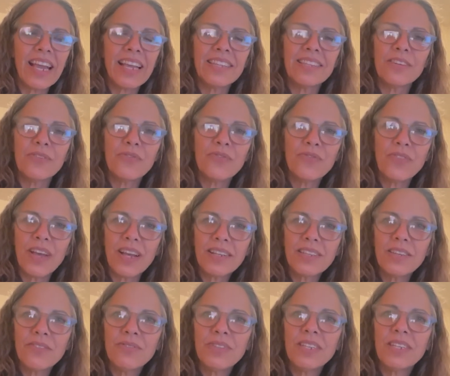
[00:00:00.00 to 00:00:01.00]
as
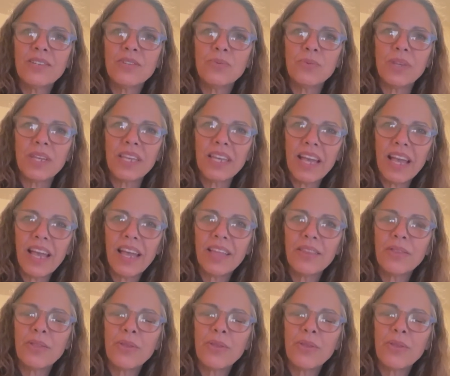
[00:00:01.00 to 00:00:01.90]
effectively as we can